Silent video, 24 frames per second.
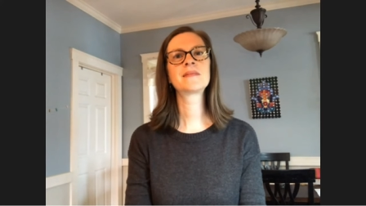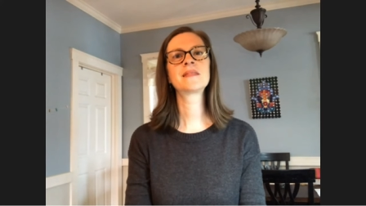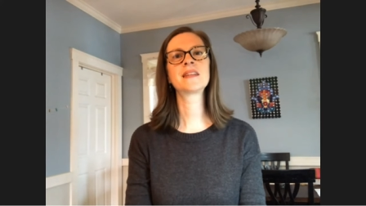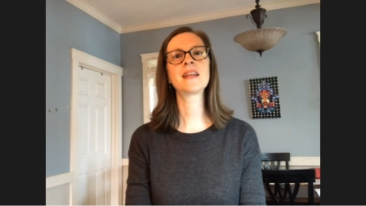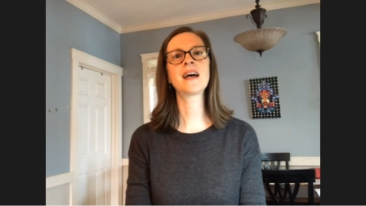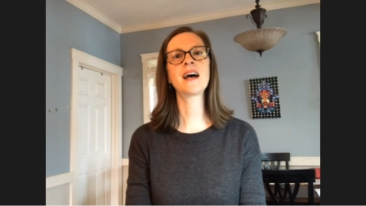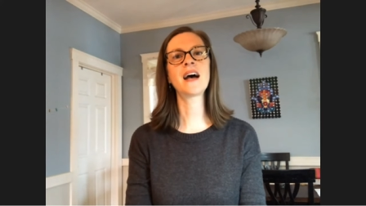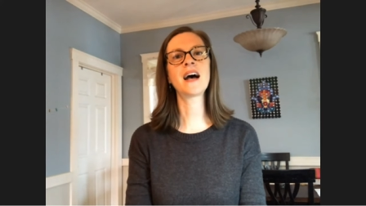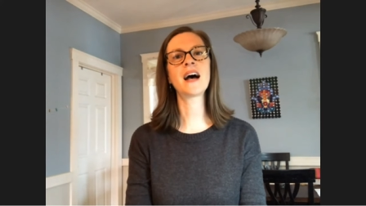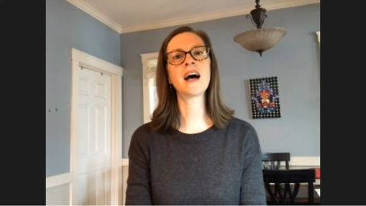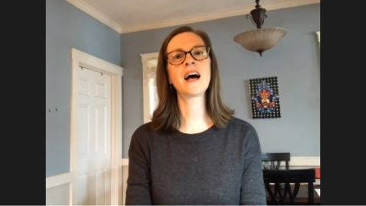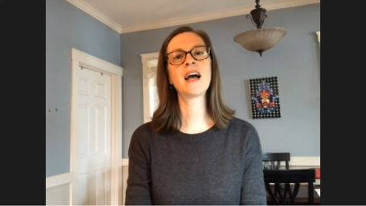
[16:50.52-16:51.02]

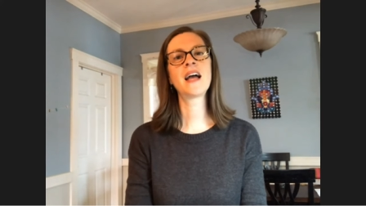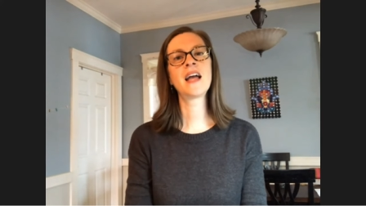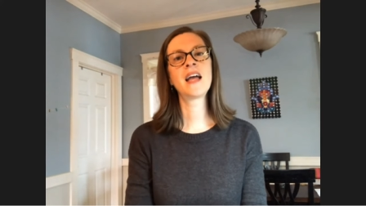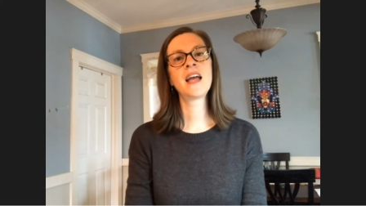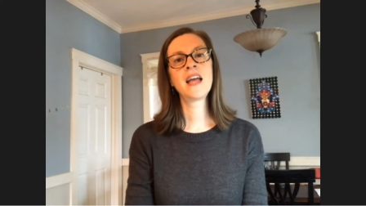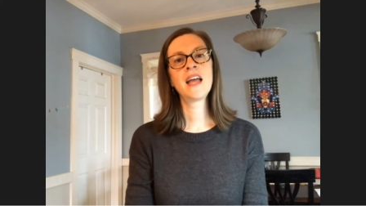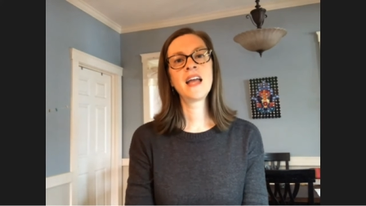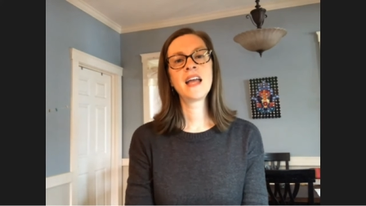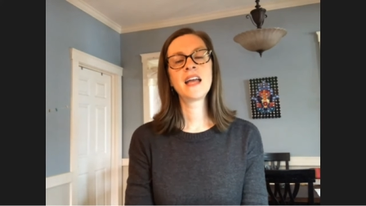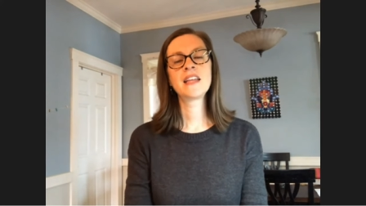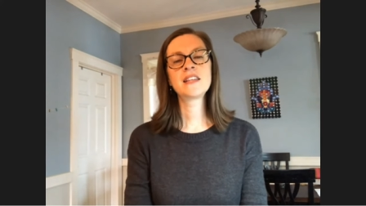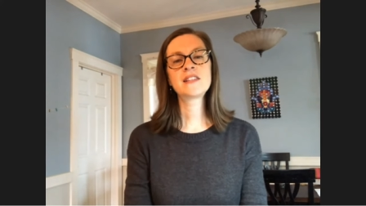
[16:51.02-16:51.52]
Ah,
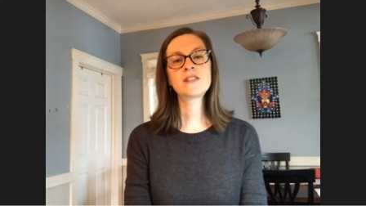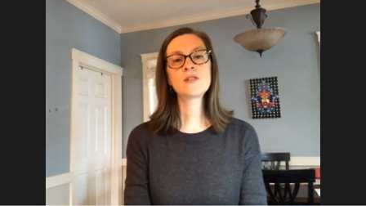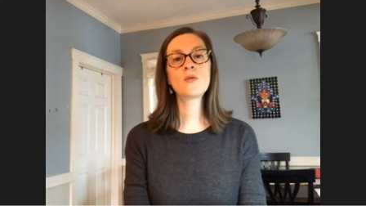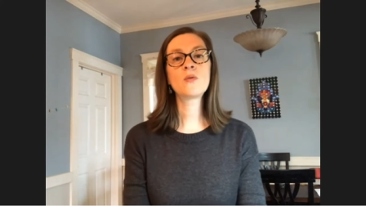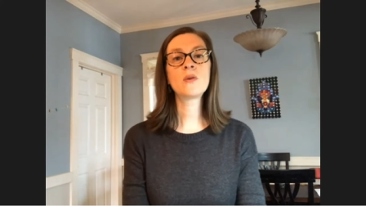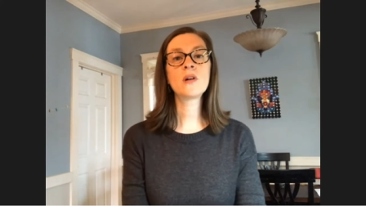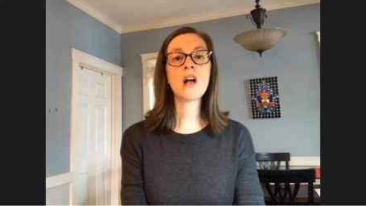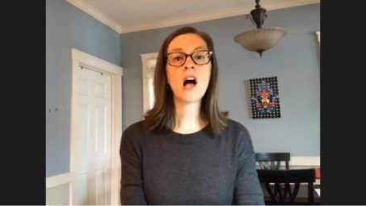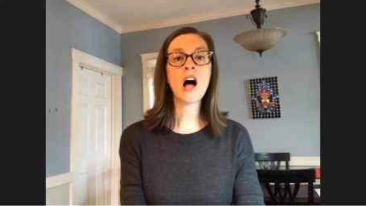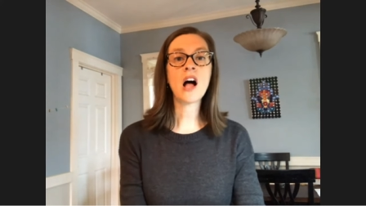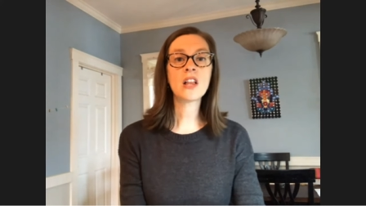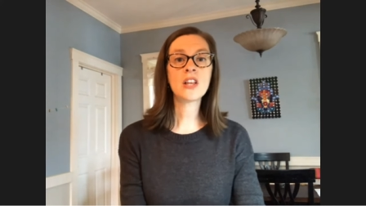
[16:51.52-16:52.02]
so
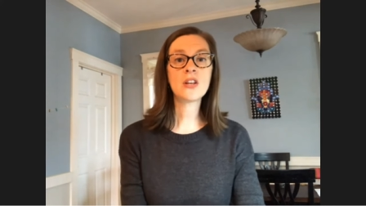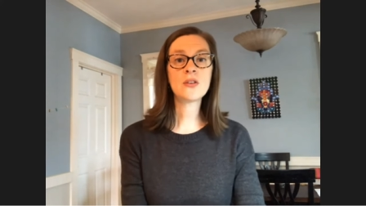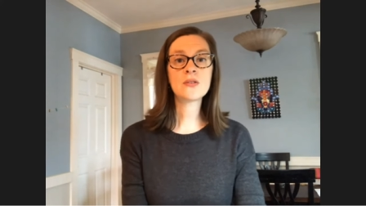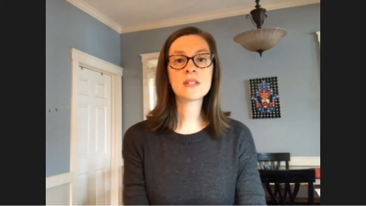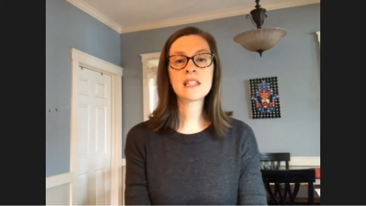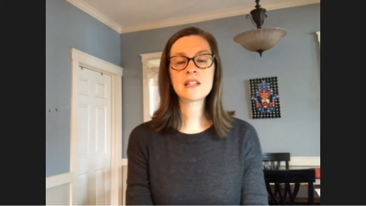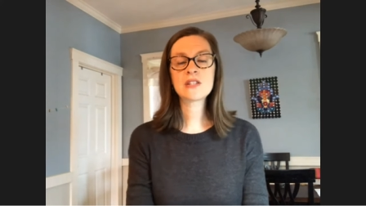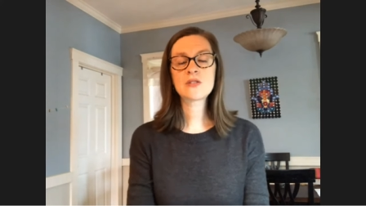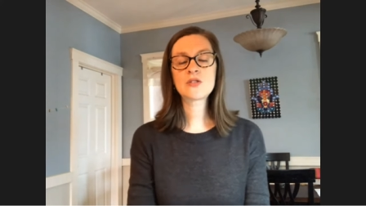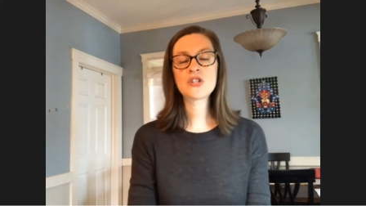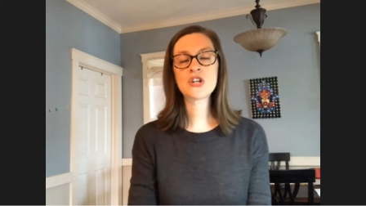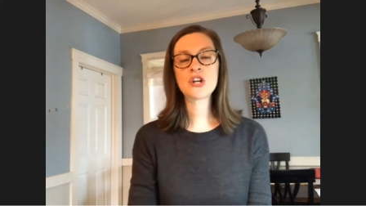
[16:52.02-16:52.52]
we'll all use
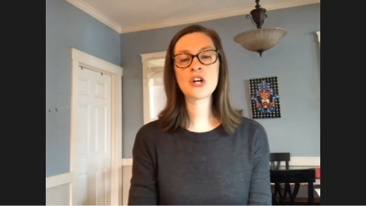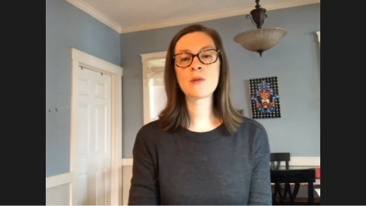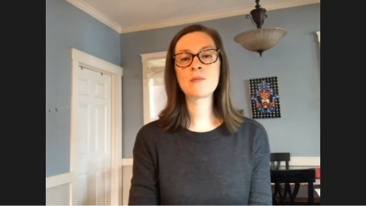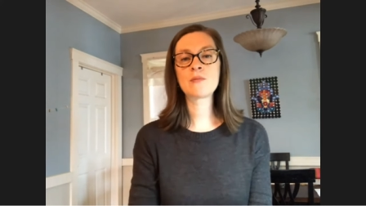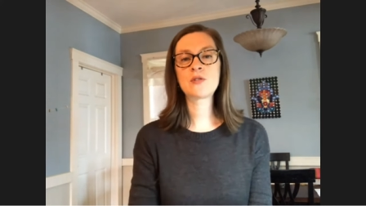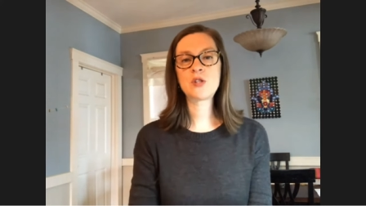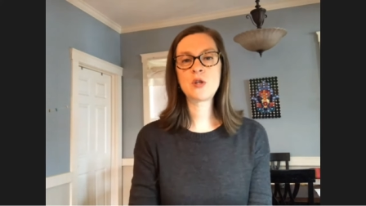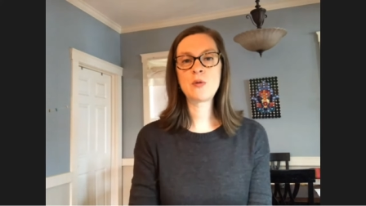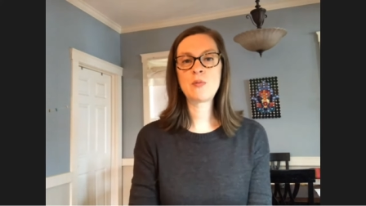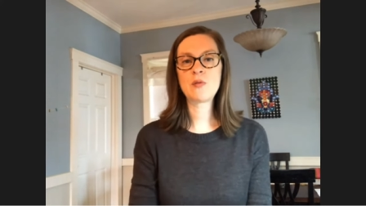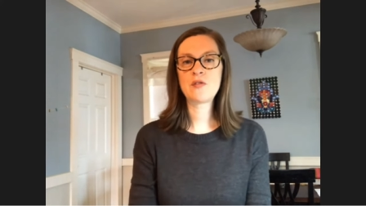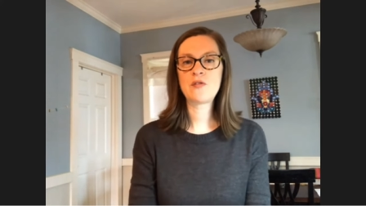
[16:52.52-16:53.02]
the term
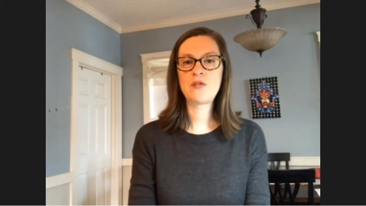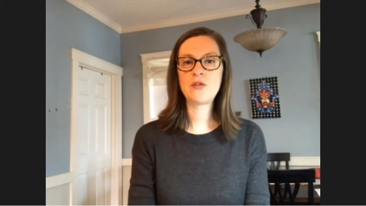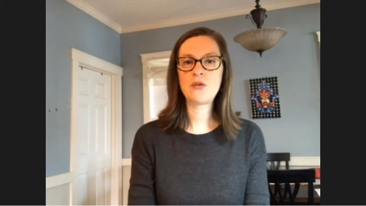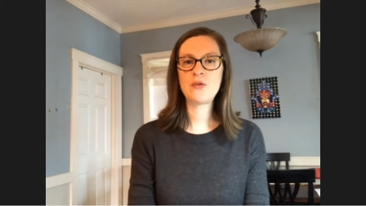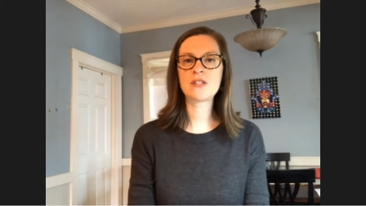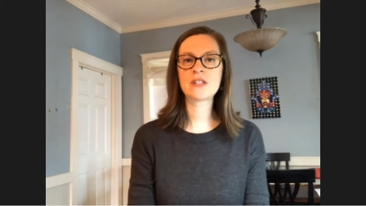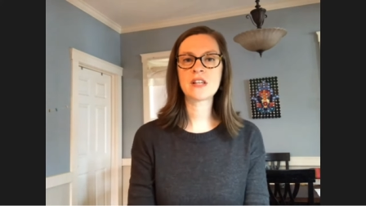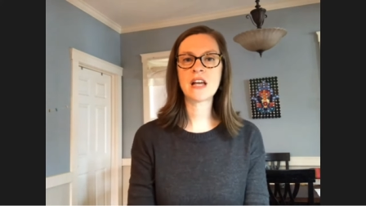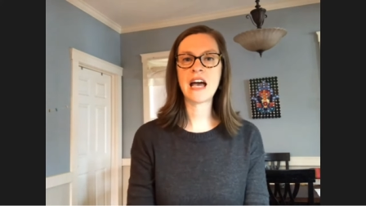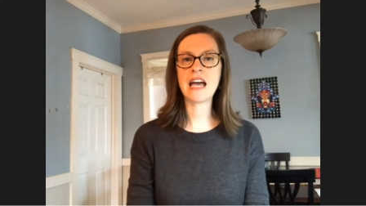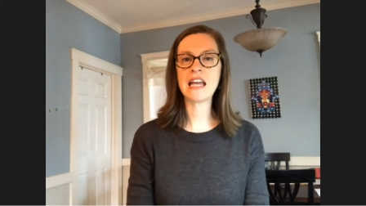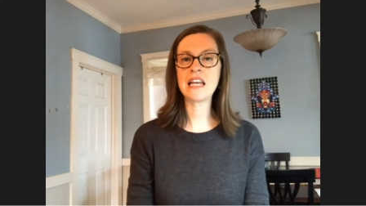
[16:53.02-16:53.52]

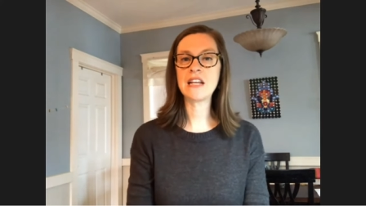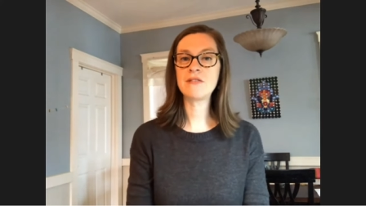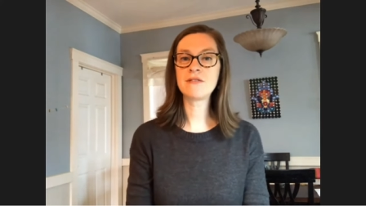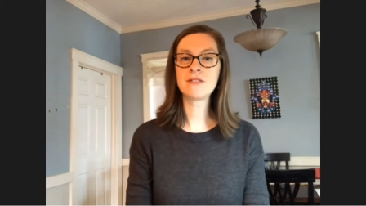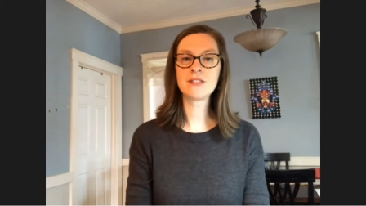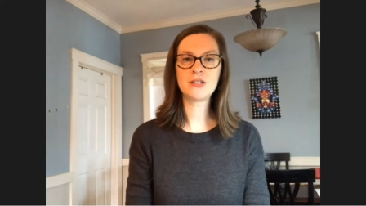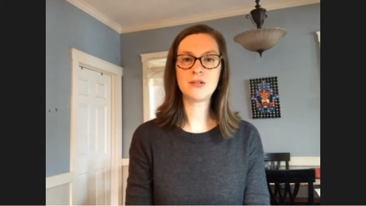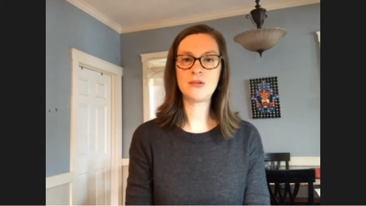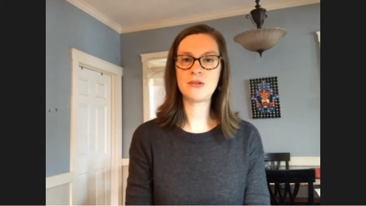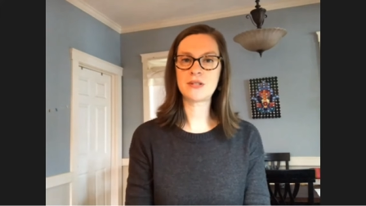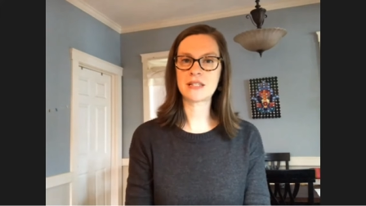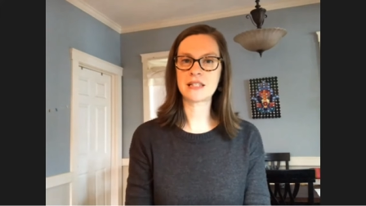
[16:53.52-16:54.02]
superfoods kind of
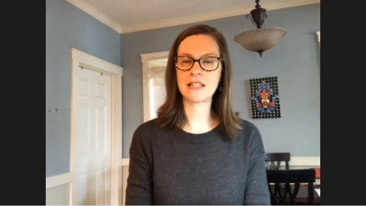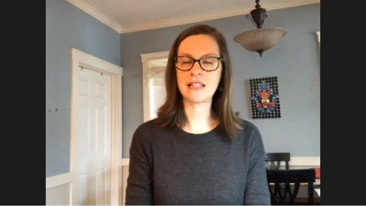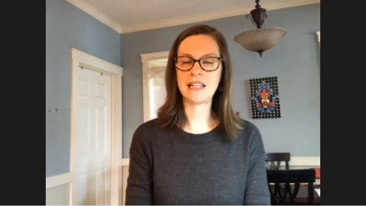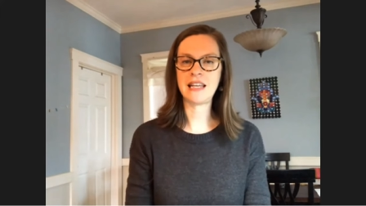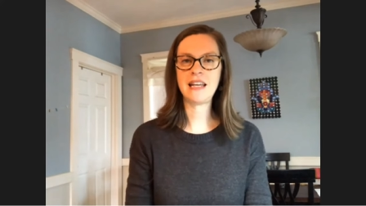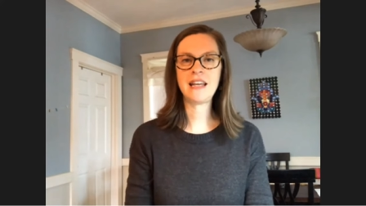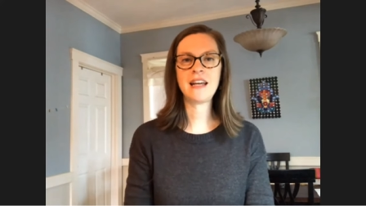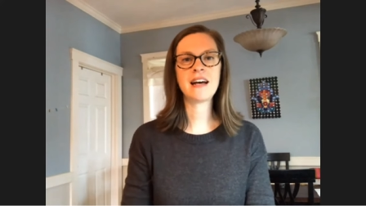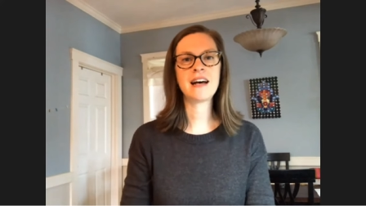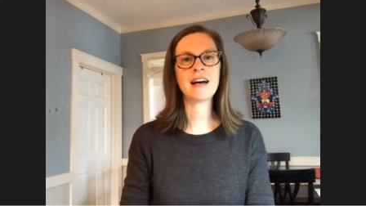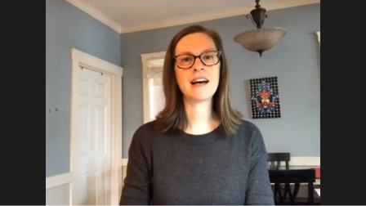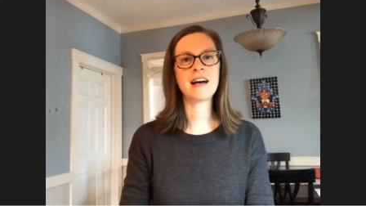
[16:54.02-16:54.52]

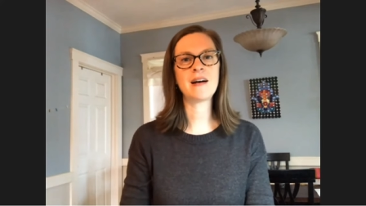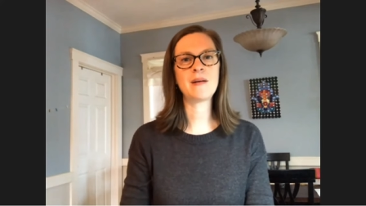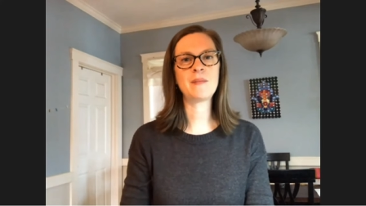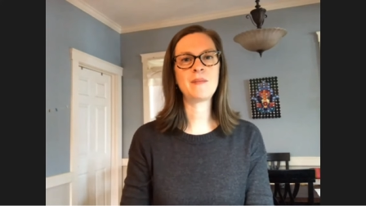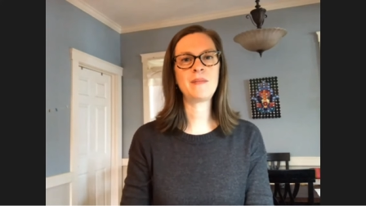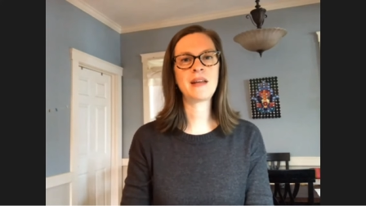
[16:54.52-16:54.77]
loosely um,